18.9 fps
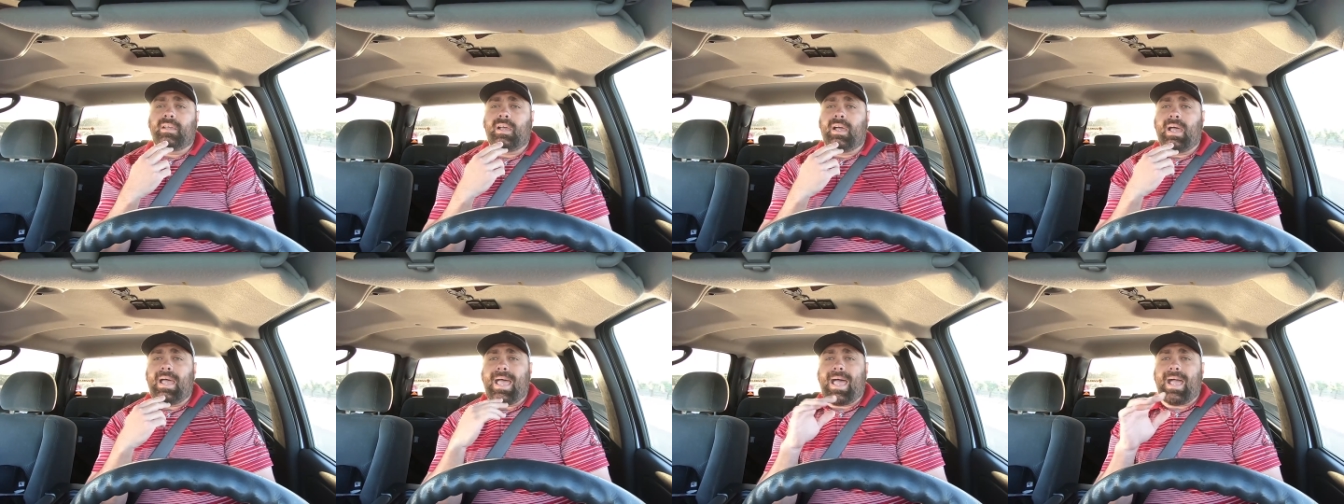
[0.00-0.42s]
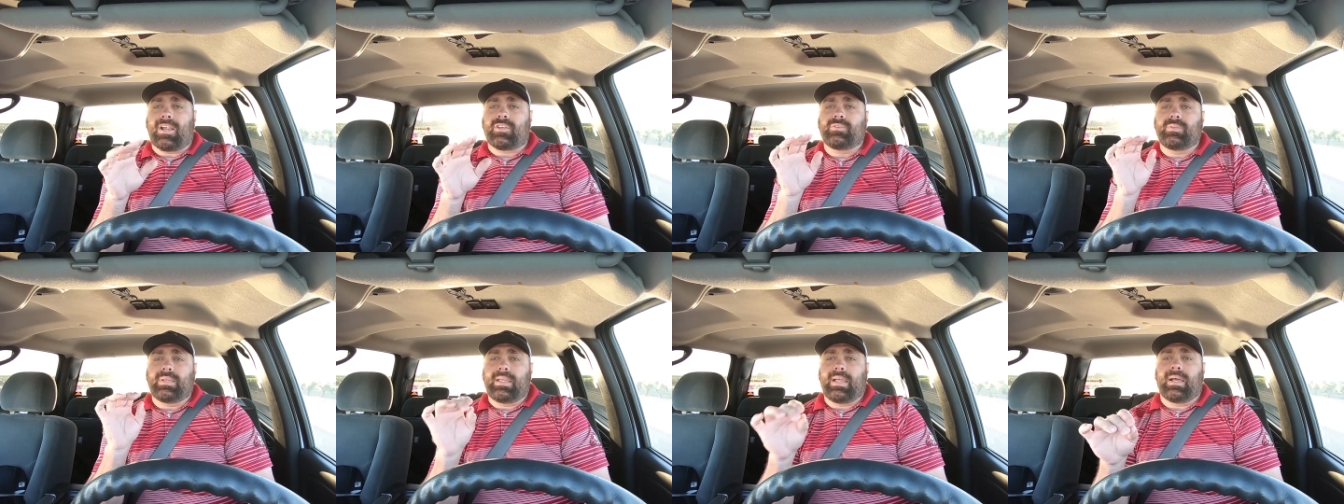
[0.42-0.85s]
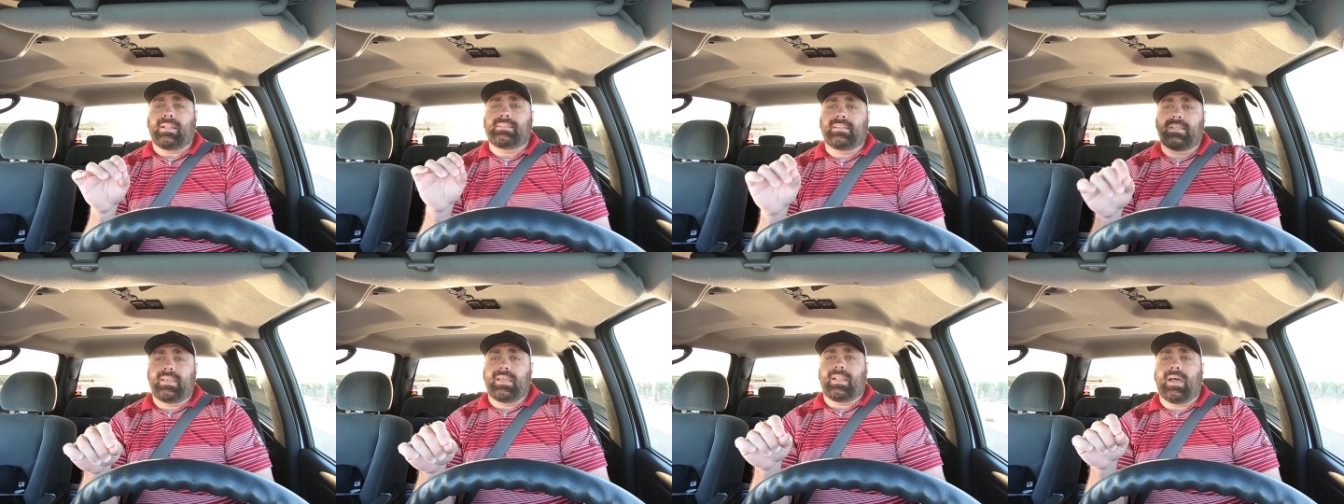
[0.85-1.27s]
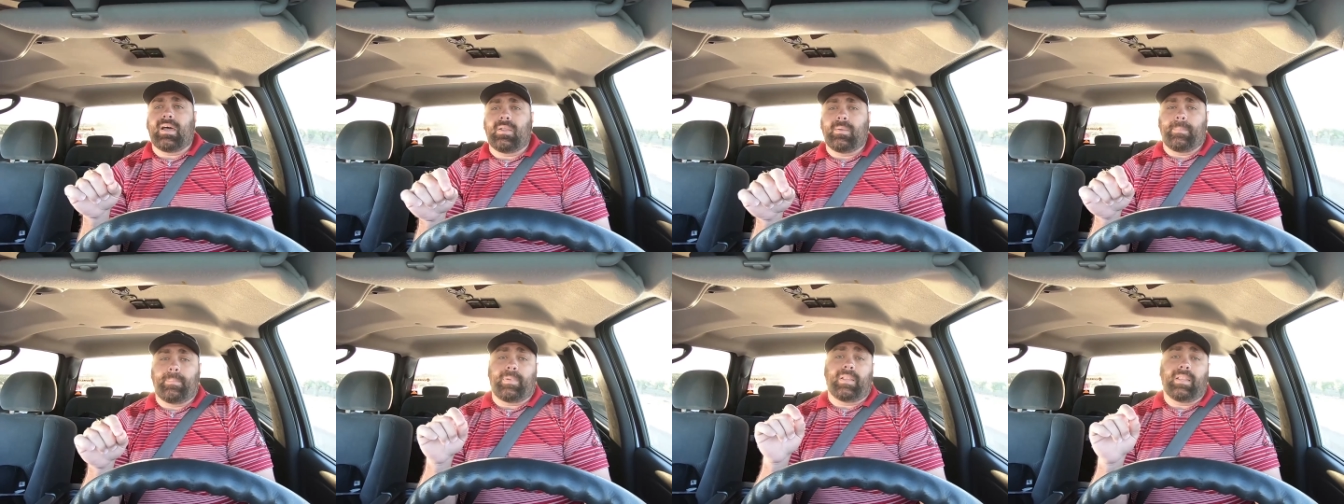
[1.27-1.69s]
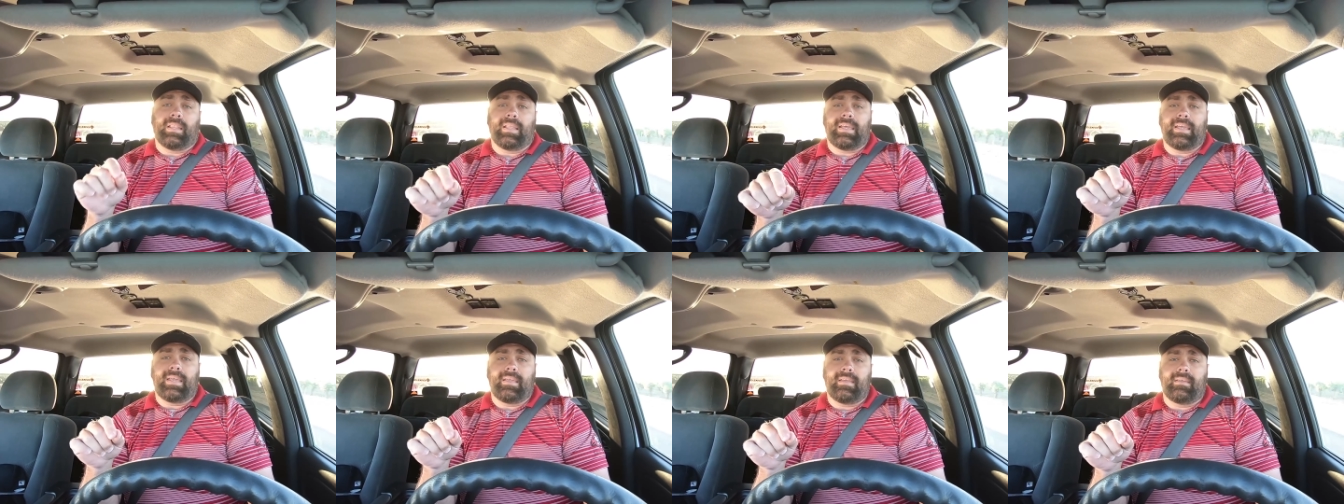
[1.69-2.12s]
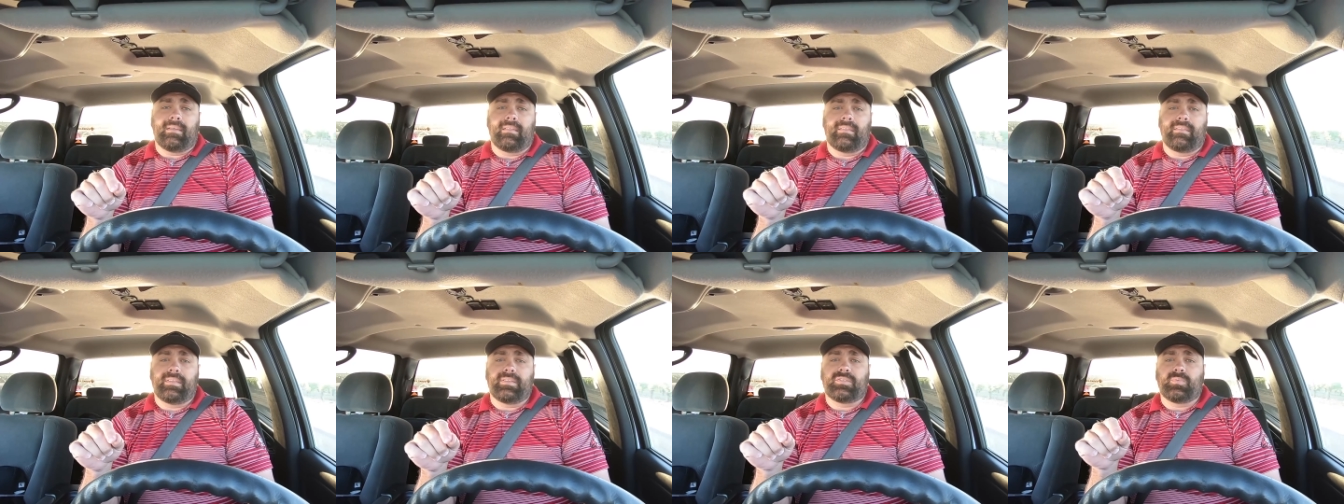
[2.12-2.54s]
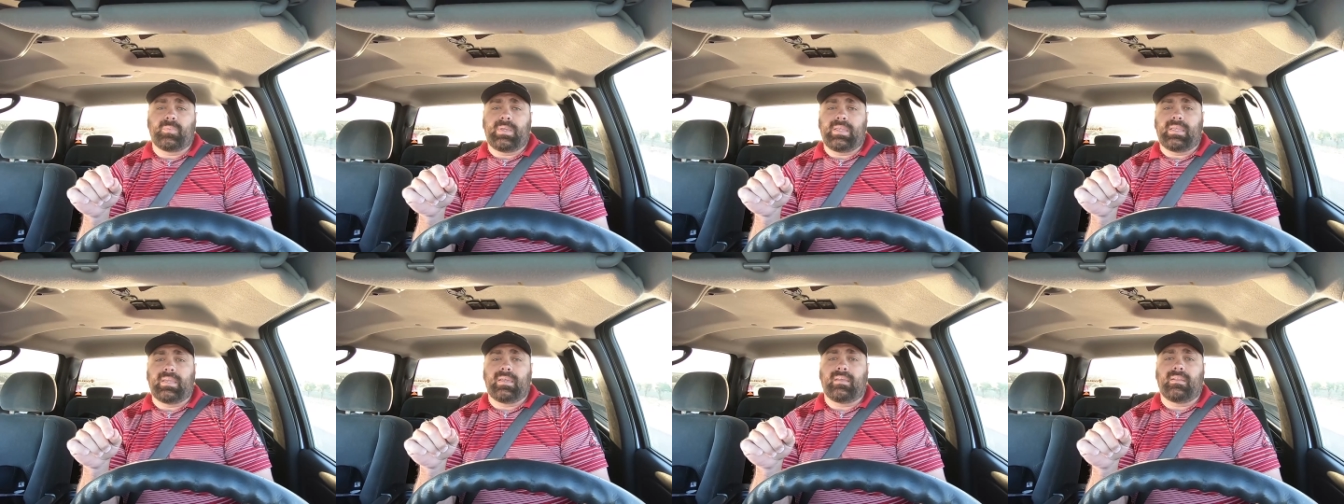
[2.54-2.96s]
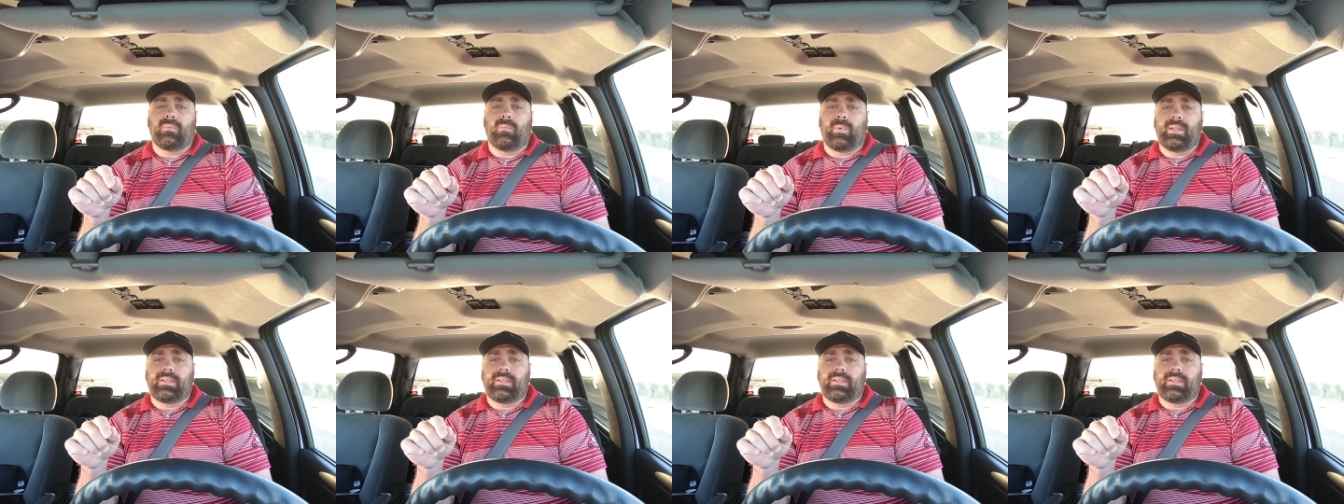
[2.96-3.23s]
I actually got to get out and play this weekend.